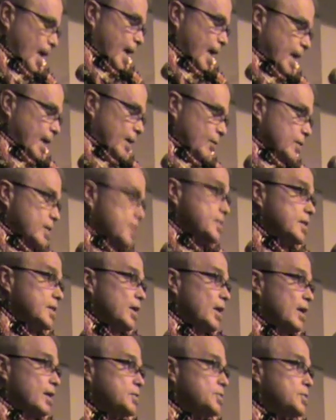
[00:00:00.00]
Even as a
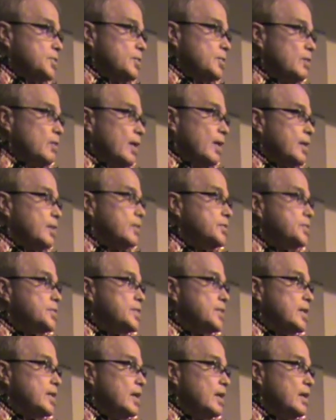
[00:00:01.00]
youngster, I could
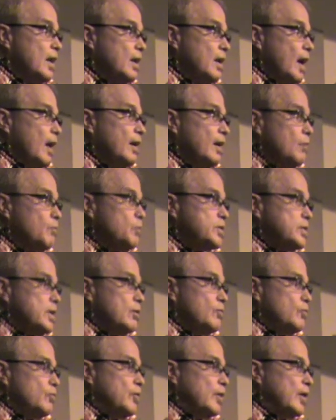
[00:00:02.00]
see it was
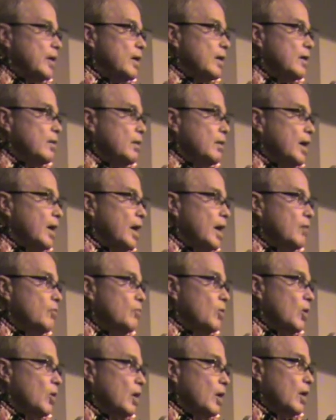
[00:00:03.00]
unfair and
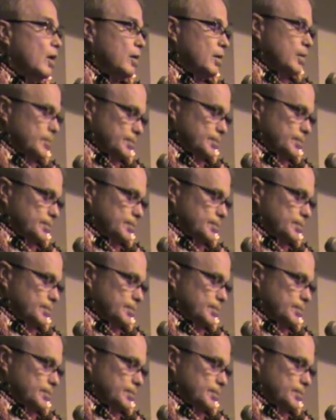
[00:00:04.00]
wrong.